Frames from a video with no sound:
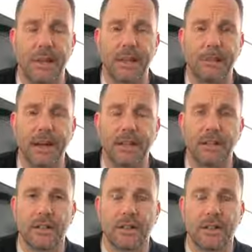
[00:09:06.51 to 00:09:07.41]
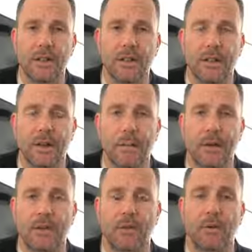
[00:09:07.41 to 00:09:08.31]
I mean, my goodness, can you think
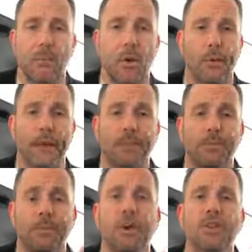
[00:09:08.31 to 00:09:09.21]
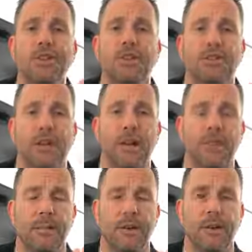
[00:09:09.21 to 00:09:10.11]
about this for a moment? Just put
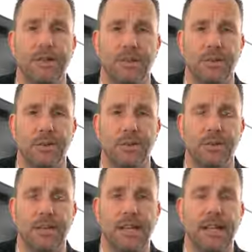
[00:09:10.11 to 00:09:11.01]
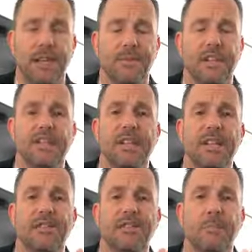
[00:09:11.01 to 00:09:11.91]
yourself in Mary's shoes.
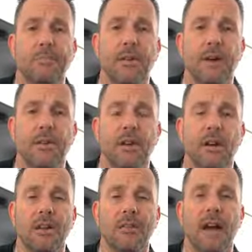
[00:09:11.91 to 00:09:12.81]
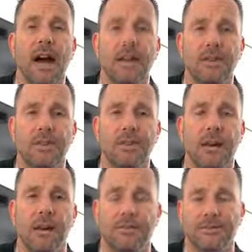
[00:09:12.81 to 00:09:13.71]
She is the mother of God
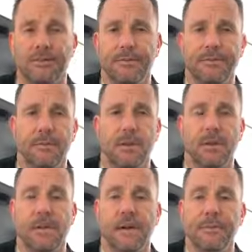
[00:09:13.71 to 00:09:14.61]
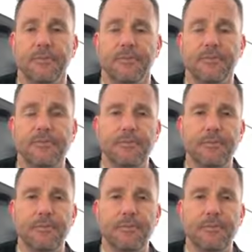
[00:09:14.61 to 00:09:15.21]
Himself, okay?